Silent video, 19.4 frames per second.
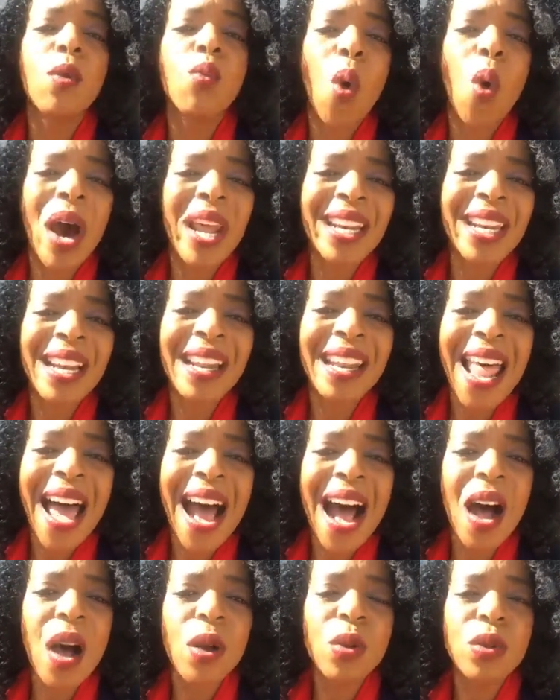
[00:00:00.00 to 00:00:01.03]
what it
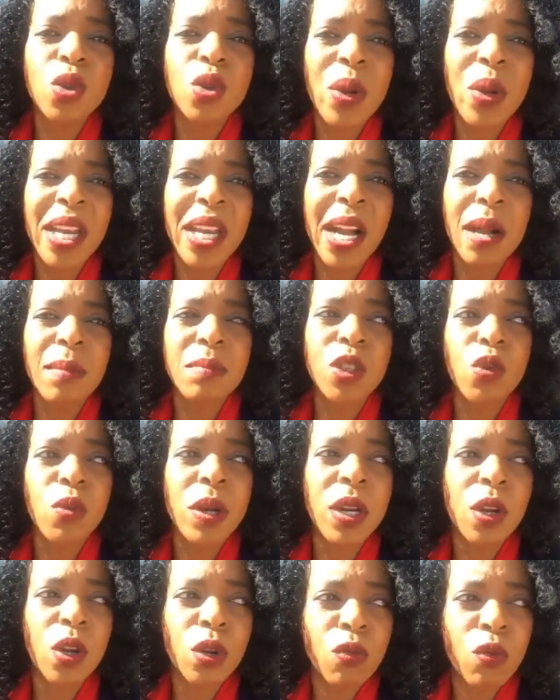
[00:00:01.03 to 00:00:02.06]
allows when it comes to
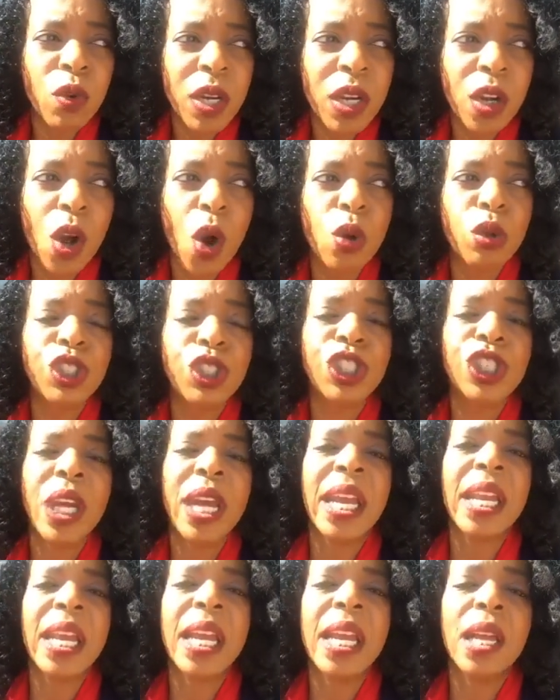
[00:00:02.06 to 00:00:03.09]

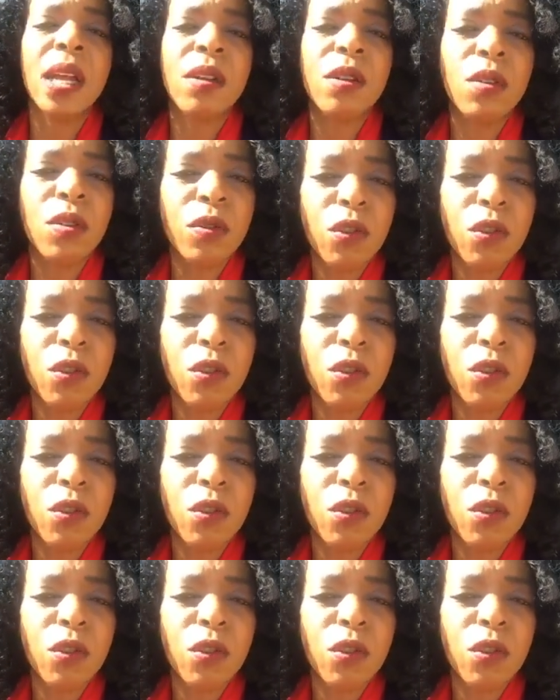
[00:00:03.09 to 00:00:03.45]
renegotiating,